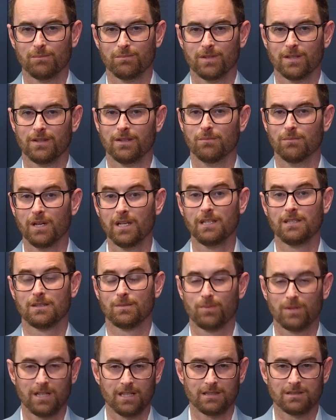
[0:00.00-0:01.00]
but the money
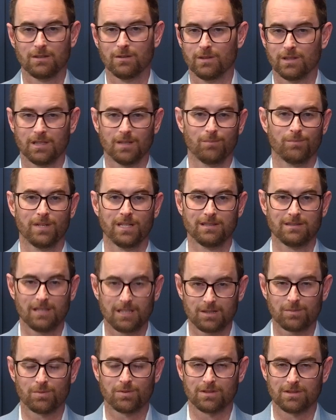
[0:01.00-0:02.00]
supply is going up by
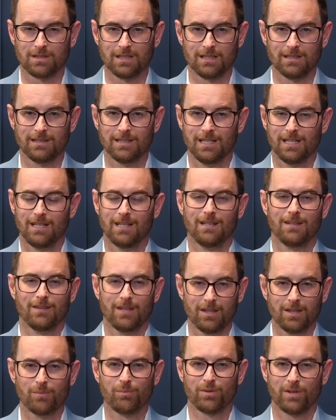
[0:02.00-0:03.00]
6%,
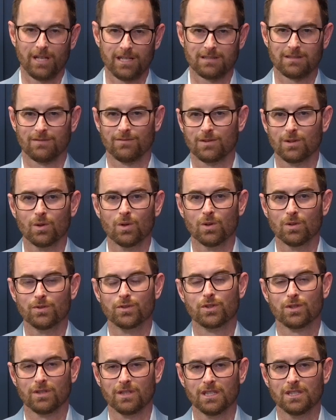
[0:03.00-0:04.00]
then the price of gold
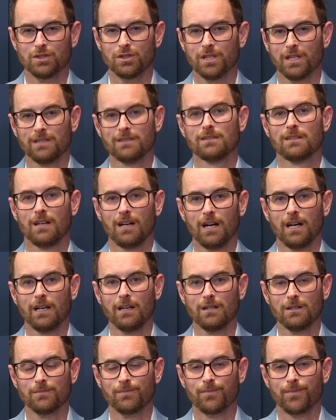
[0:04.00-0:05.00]
should adjust
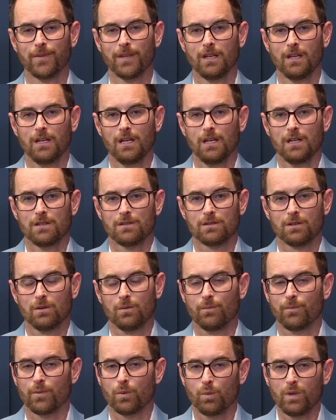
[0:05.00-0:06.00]
higher.
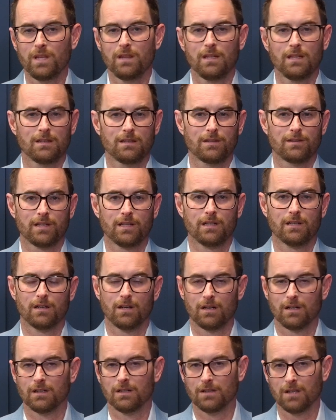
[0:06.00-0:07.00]
So we think that there
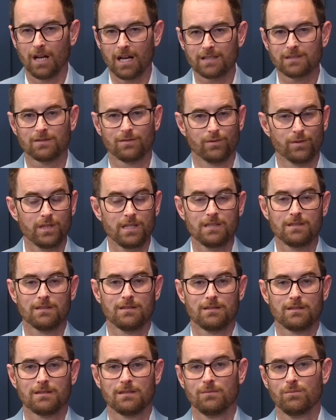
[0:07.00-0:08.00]
are lots of
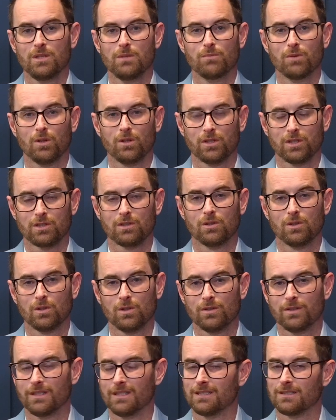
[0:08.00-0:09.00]
reasons to be bullish
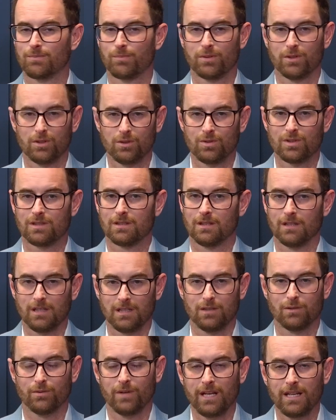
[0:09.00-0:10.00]
gold. It's produced a
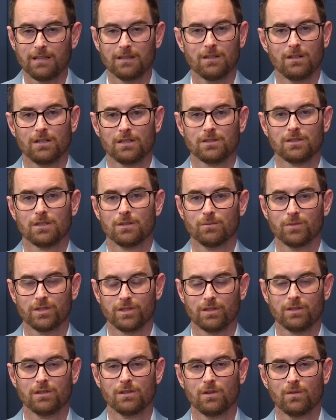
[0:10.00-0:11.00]
great long-term
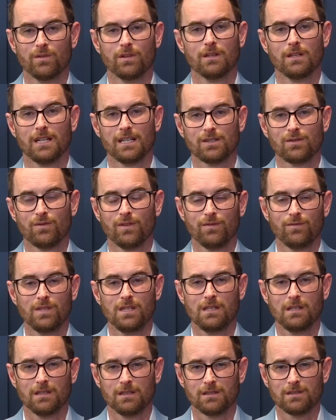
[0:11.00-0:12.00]
return over the last 50
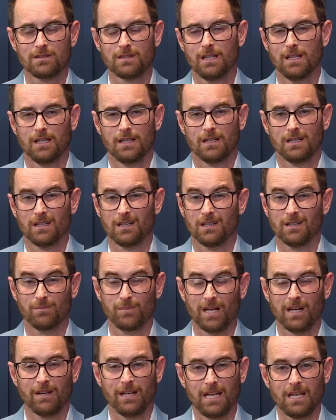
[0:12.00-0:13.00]
years,
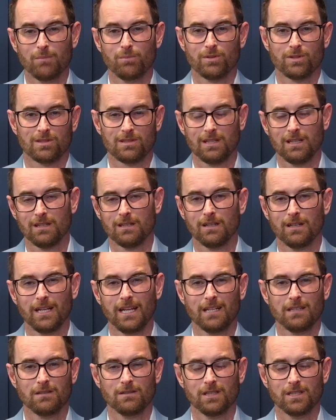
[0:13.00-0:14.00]
about 8% on
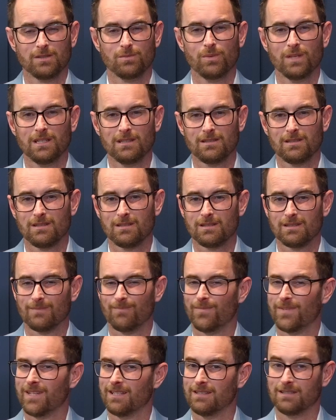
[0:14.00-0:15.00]
an annualized basis.
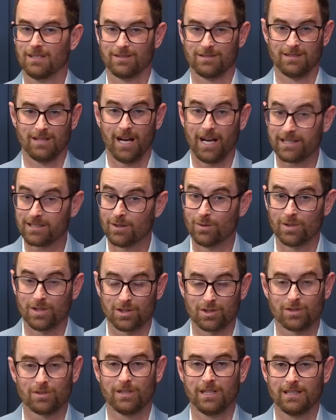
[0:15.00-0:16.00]
It does not go in a
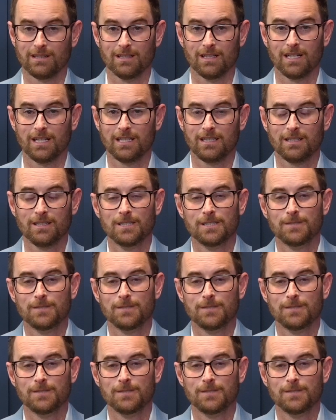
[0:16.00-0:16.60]
straight line,